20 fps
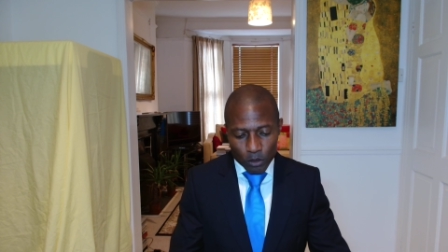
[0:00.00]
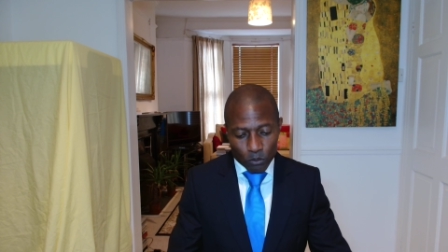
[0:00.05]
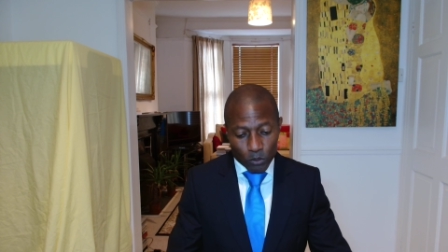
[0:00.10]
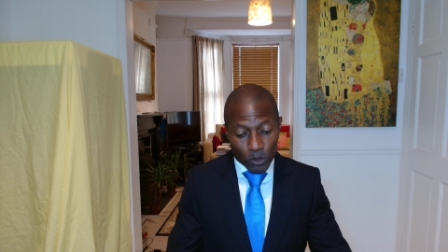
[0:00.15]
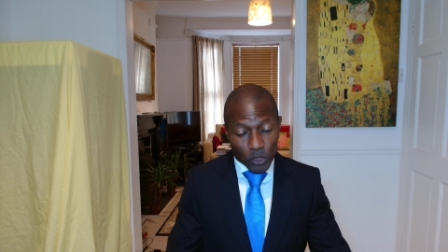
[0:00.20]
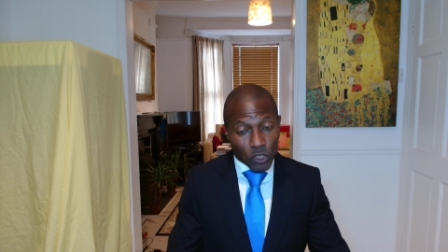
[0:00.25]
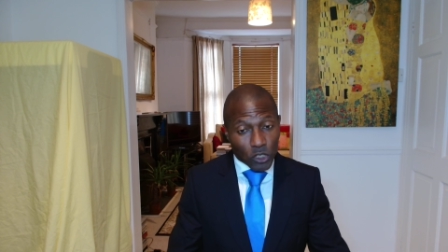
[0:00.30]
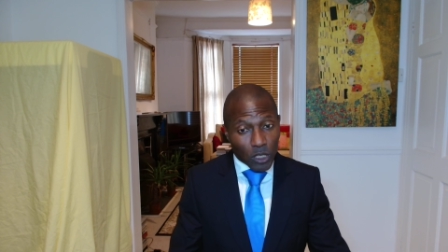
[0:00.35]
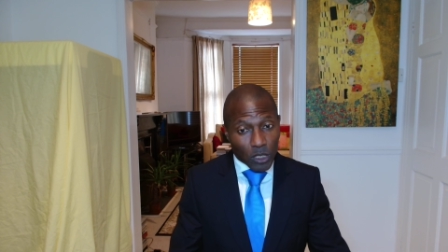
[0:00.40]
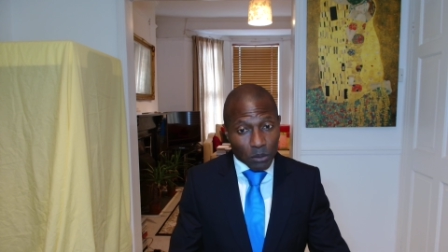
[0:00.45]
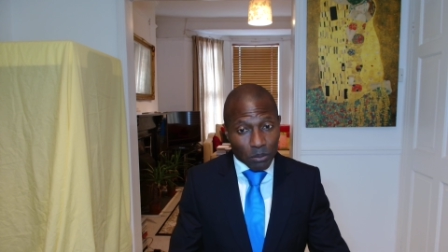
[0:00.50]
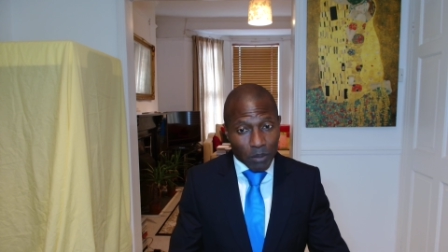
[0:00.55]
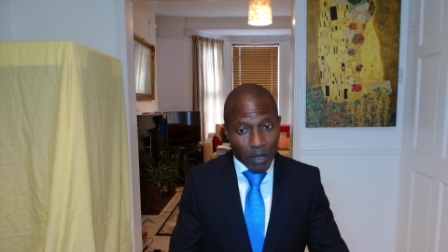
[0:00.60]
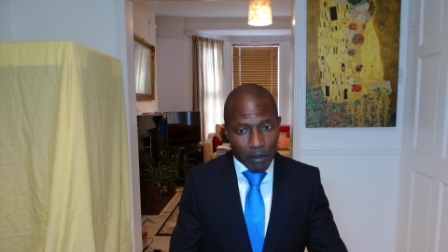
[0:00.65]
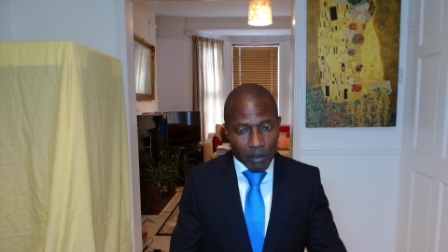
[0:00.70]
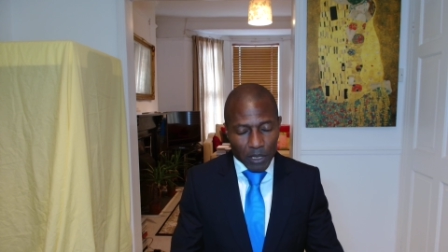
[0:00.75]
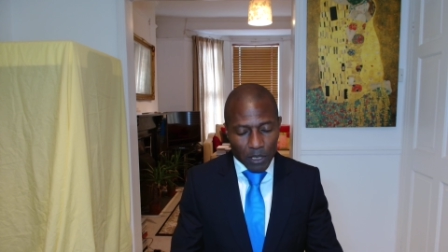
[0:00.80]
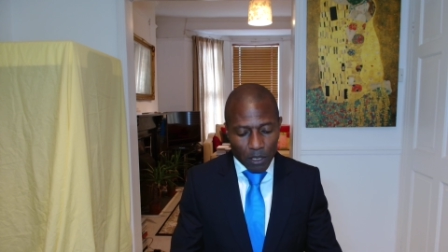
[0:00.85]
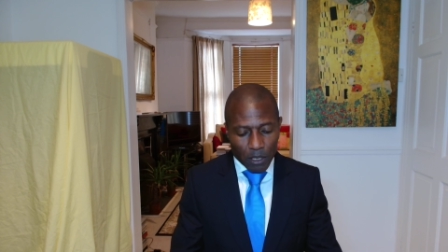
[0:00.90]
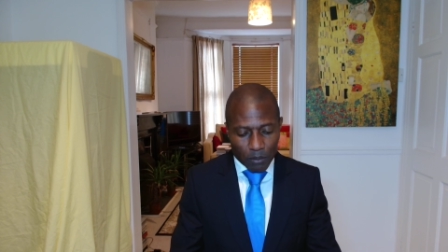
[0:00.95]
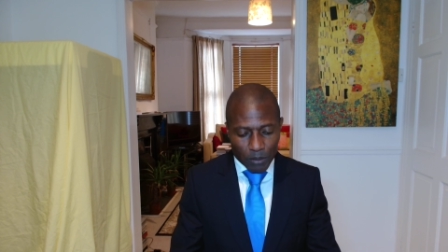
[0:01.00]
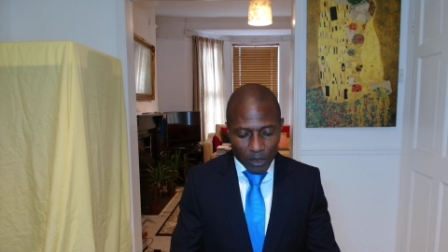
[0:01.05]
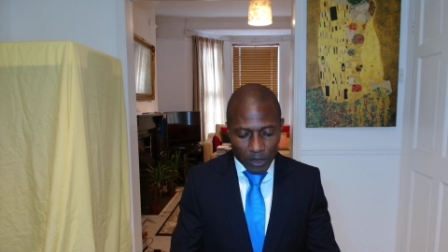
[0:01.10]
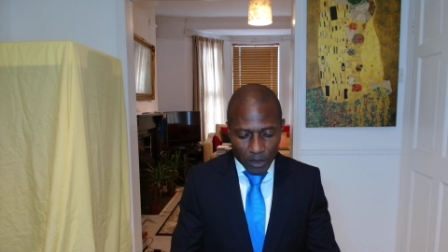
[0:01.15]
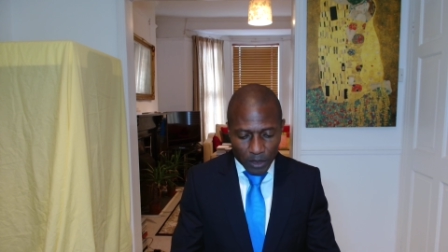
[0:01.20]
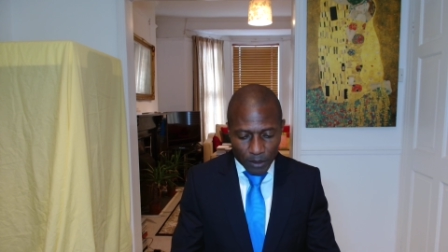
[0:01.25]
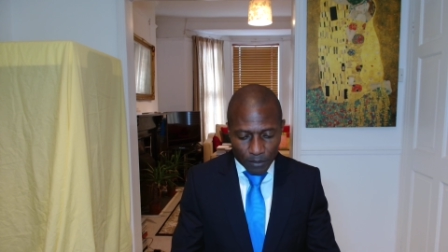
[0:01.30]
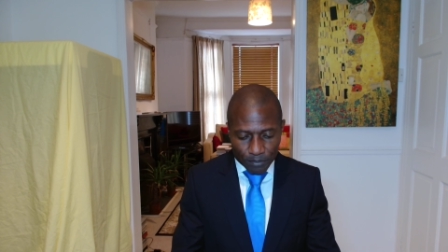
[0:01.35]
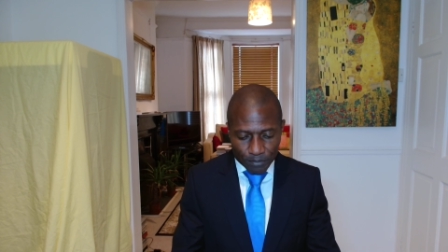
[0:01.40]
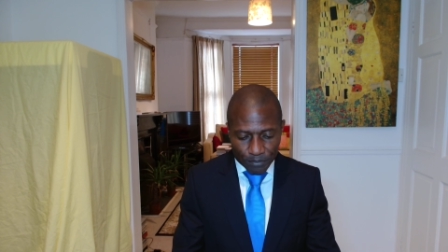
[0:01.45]
which does merit comment.
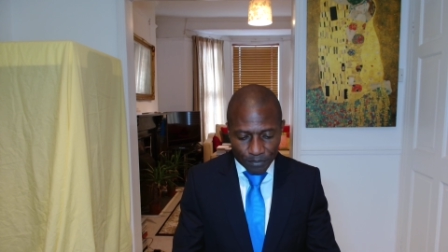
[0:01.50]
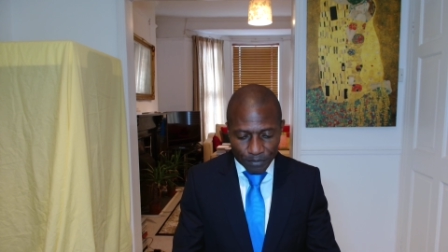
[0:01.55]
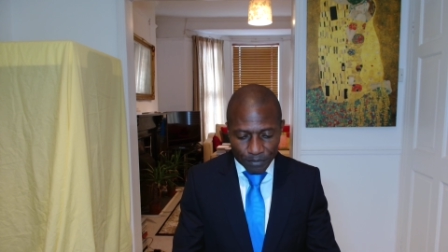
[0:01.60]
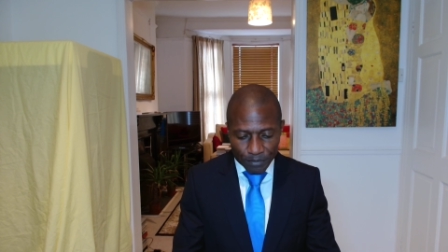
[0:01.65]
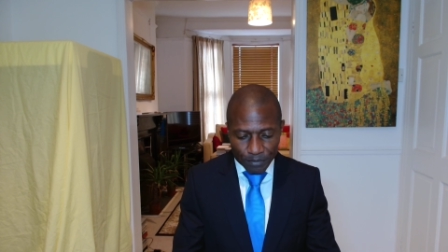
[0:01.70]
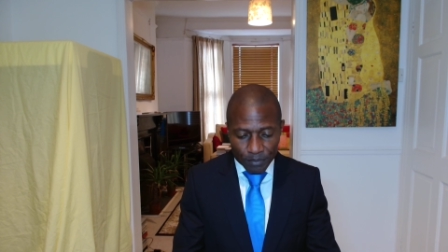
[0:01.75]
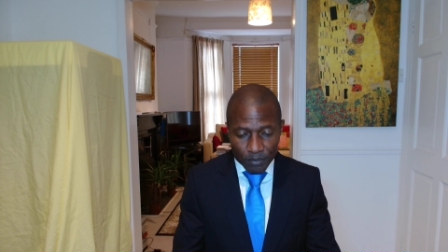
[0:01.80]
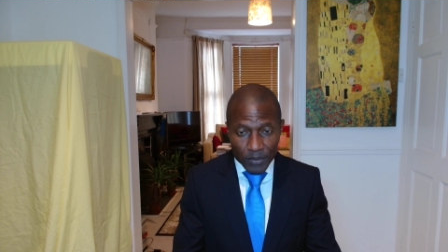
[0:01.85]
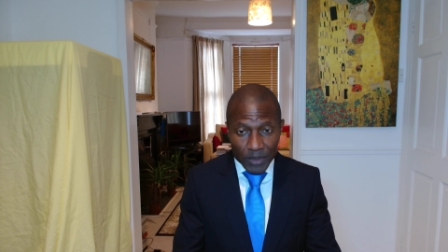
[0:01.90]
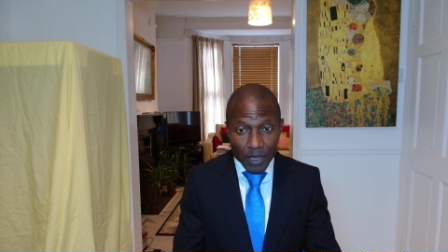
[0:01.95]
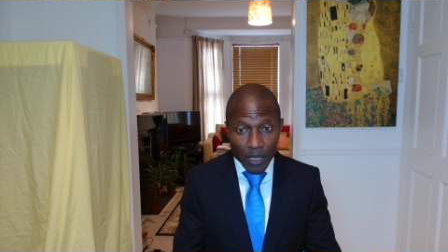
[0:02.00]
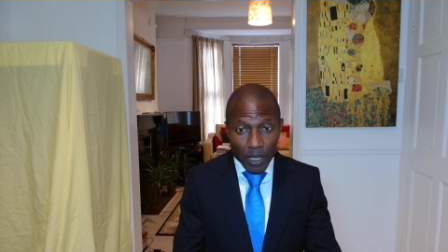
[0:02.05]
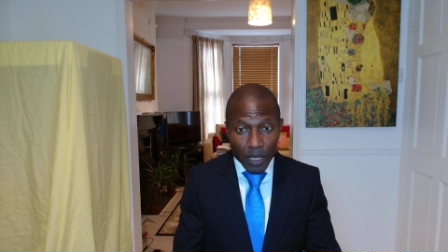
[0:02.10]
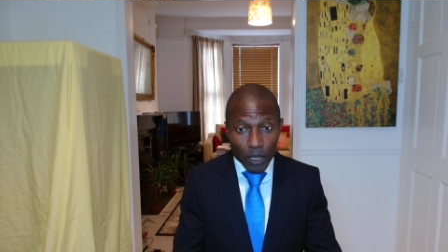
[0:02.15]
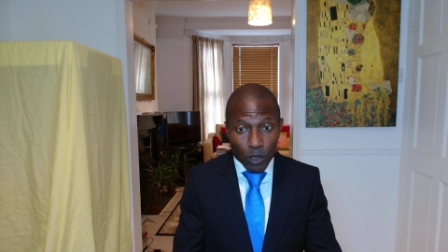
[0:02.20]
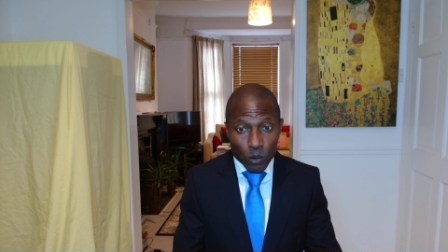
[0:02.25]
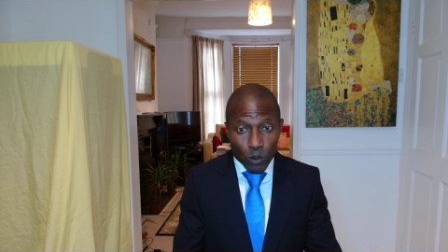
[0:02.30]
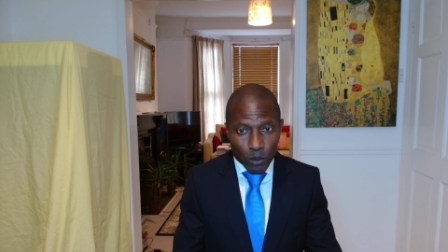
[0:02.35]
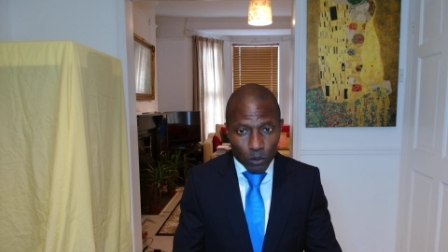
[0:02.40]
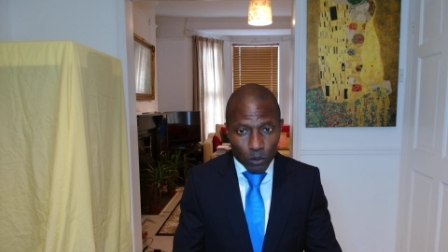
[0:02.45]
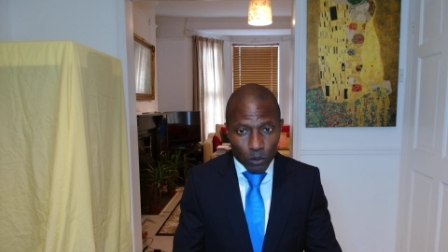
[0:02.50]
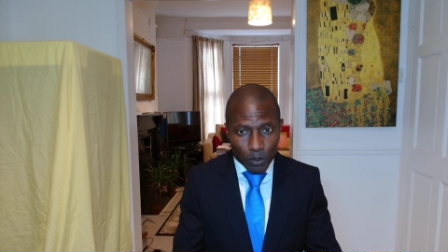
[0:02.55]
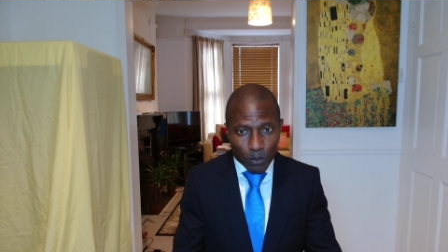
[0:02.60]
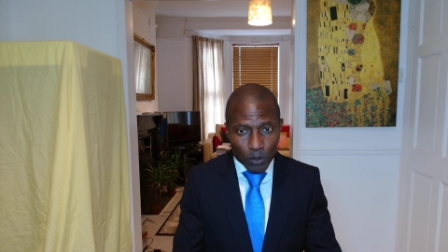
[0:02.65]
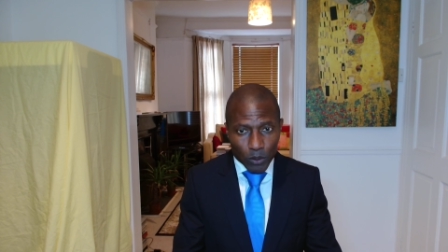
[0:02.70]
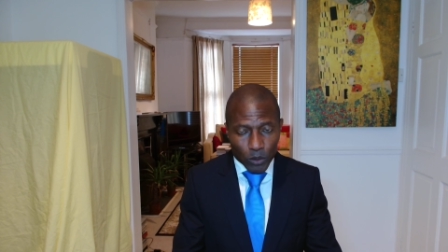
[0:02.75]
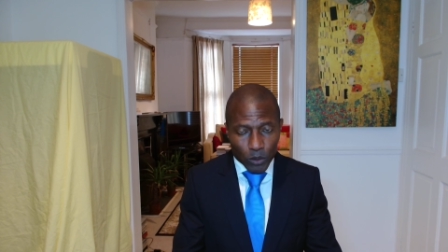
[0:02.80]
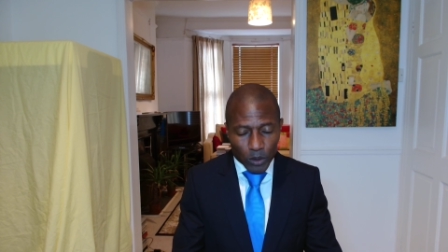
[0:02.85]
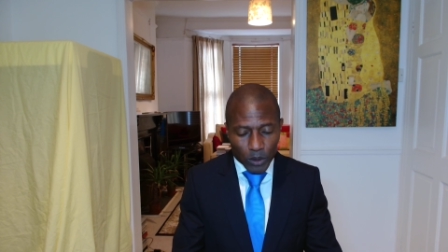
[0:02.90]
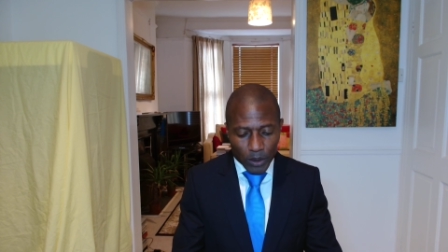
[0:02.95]
I quote
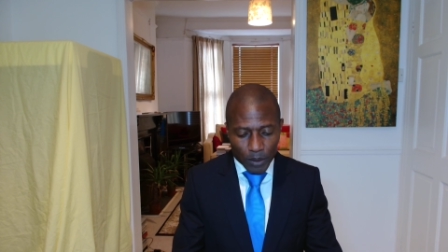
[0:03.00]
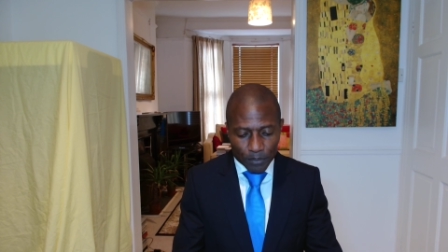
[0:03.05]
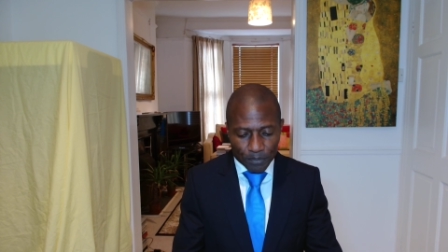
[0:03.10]
report.